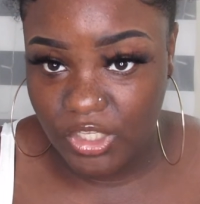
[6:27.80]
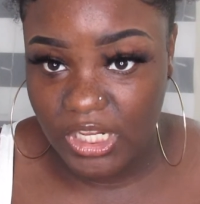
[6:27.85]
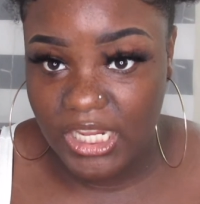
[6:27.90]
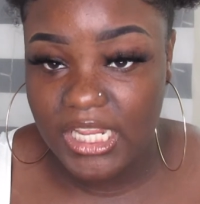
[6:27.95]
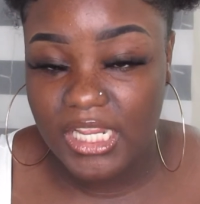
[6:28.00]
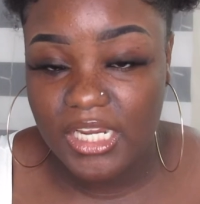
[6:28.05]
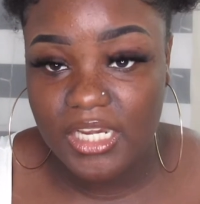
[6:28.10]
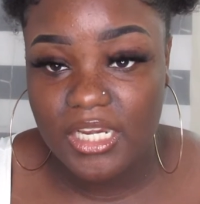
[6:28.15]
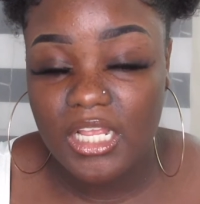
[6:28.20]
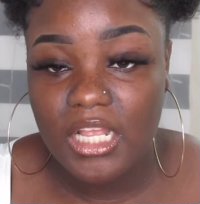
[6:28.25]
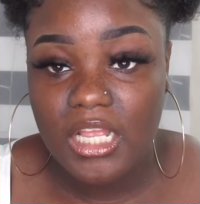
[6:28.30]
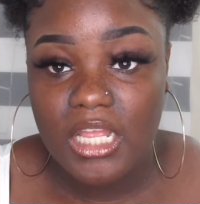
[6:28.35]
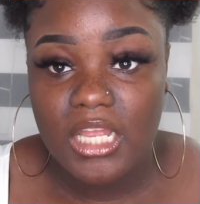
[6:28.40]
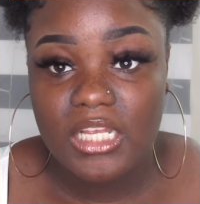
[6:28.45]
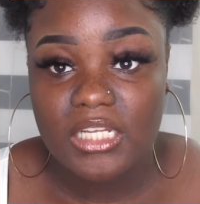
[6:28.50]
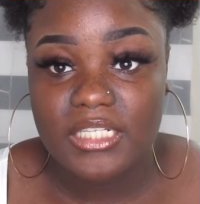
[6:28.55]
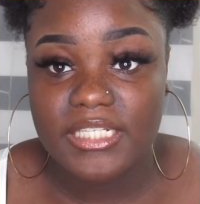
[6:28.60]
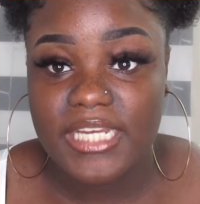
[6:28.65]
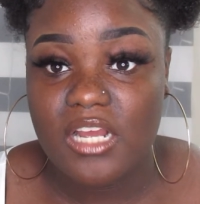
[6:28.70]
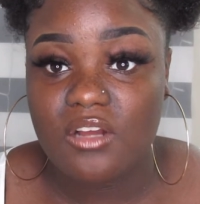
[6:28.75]
and
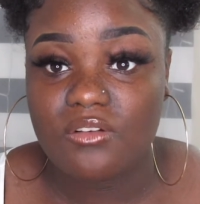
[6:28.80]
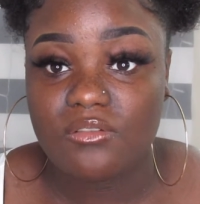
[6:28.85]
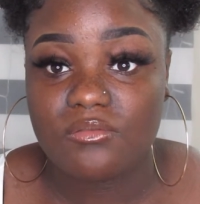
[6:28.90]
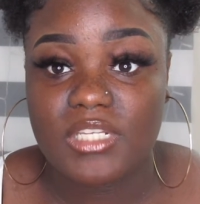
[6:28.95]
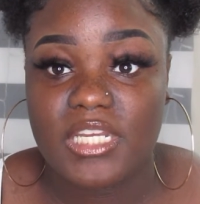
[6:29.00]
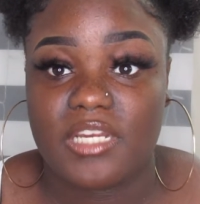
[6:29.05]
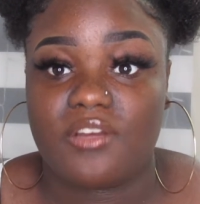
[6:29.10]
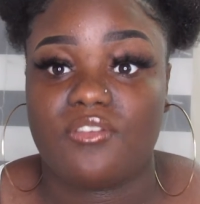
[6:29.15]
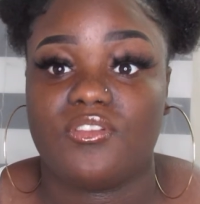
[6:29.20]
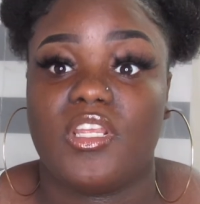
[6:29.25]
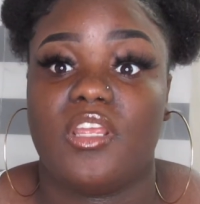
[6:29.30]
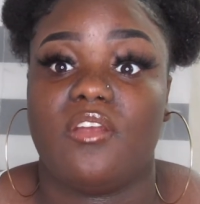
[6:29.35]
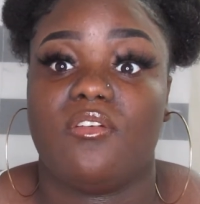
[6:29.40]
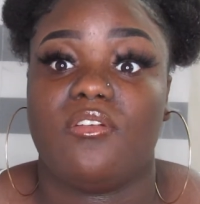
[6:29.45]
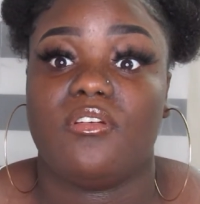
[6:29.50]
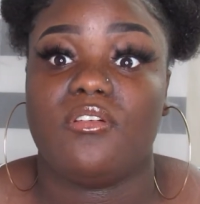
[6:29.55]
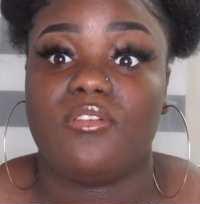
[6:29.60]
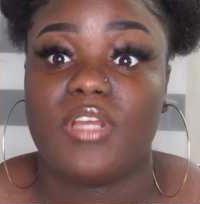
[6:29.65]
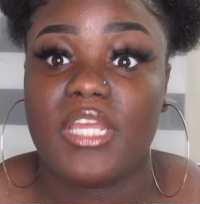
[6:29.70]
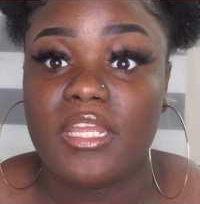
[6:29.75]
downstairs
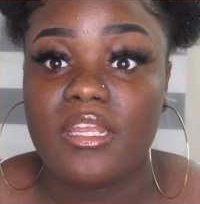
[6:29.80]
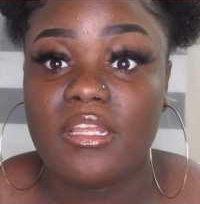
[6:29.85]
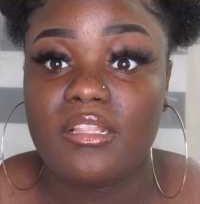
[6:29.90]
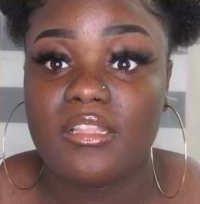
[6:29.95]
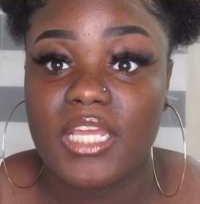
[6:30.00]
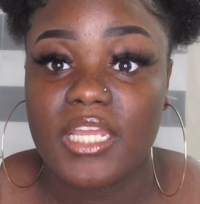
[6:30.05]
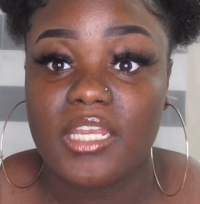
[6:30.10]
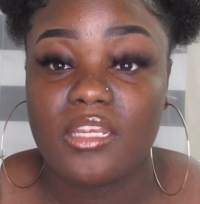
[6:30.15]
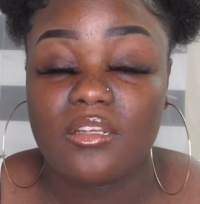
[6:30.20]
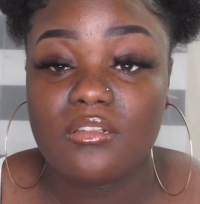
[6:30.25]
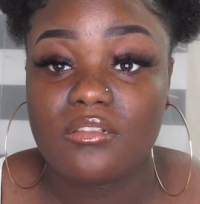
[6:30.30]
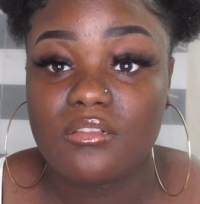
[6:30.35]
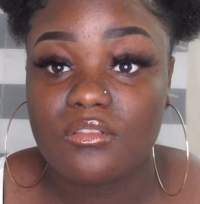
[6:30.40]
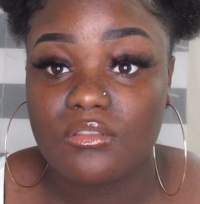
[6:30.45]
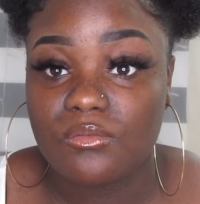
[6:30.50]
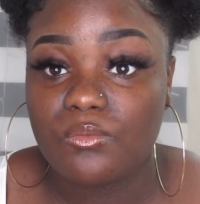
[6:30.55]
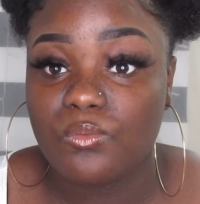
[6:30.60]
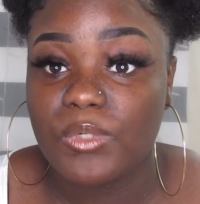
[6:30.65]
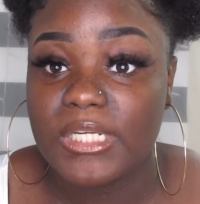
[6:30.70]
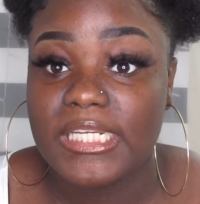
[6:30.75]
area, okay? Like,
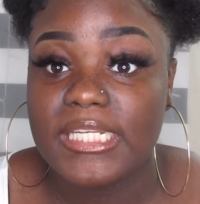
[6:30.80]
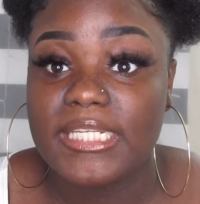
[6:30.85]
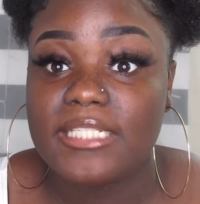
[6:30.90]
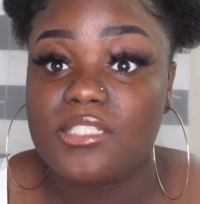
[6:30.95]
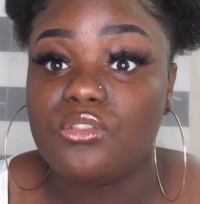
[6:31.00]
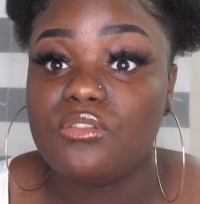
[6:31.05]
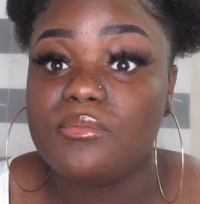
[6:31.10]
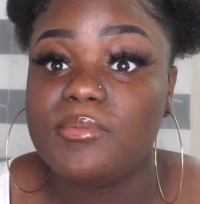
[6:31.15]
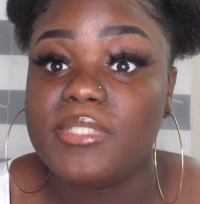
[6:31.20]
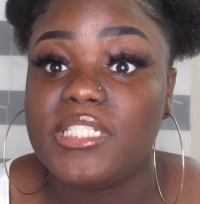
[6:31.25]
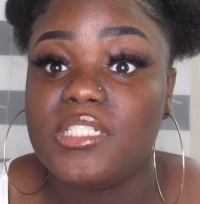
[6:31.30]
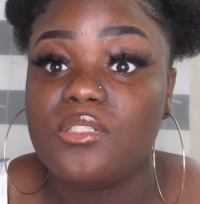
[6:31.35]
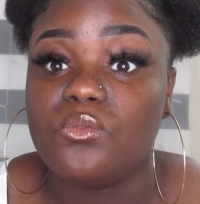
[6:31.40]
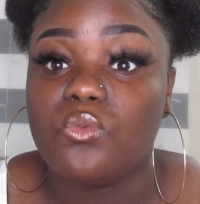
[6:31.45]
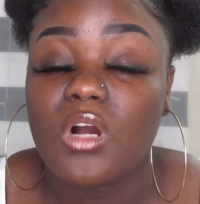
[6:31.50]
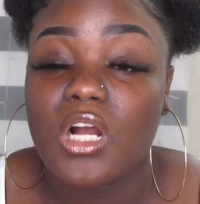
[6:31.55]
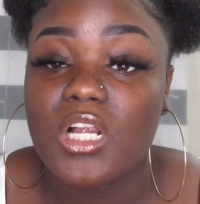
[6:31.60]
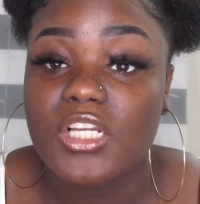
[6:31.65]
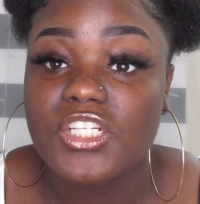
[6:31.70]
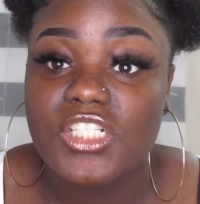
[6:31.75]
we need to be
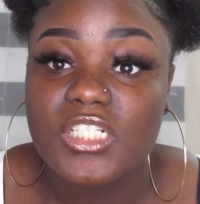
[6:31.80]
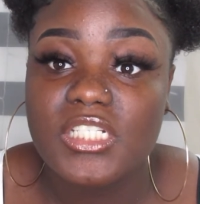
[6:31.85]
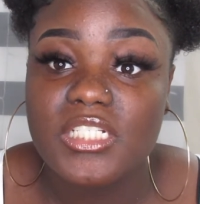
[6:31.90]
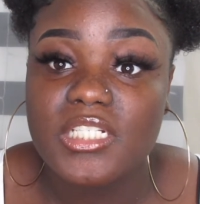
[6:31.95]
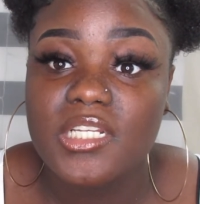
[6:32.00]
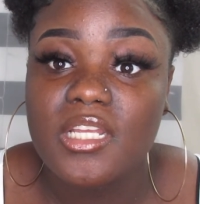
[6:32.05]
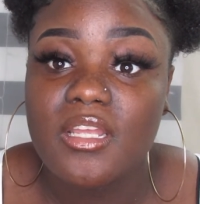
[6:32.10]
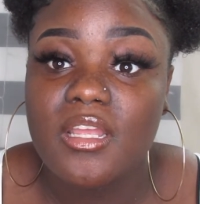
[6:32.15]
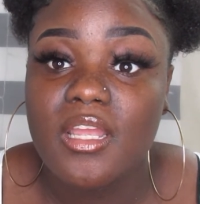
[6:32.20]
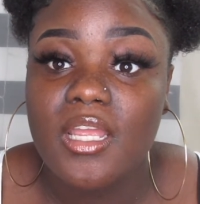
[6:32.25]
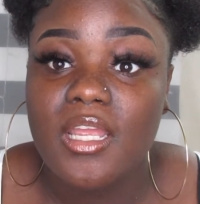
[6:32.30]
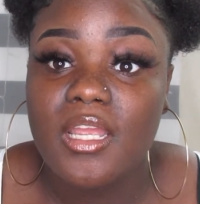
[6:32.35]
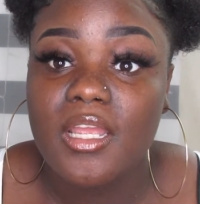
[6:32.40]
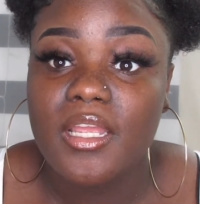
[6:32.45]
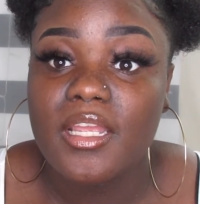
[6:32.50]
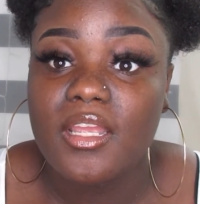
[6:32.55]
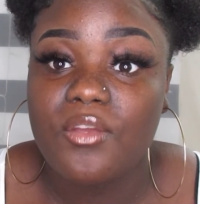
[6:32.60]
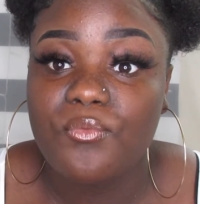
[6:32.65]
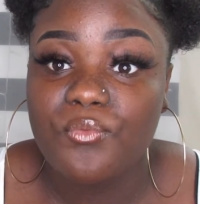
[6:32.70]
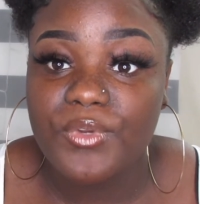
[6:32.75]
washing
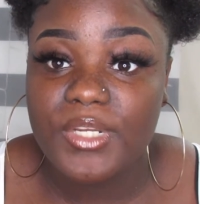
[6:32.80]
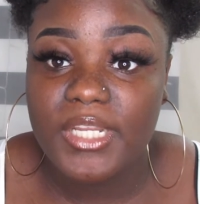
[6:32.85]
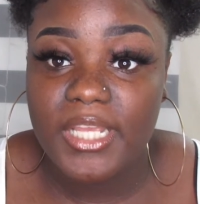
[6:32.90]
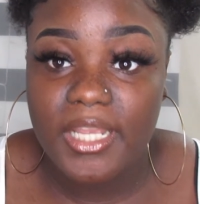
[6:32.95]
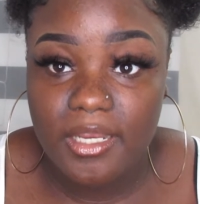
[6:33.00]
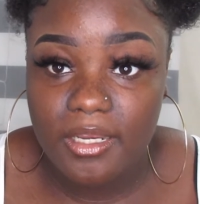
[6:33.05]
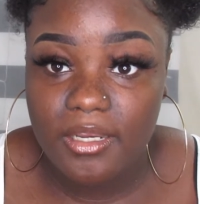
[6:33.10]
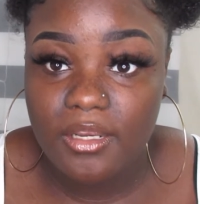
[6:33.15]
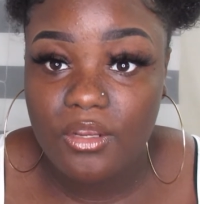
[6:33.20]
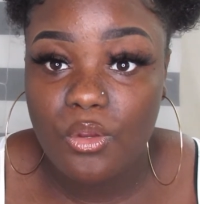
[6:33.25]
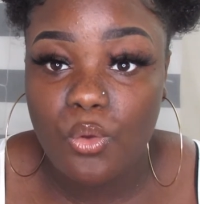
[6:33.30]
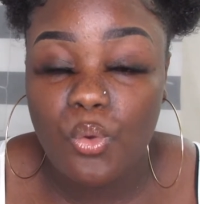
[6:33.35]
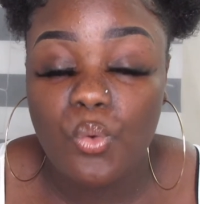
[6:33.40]
every day.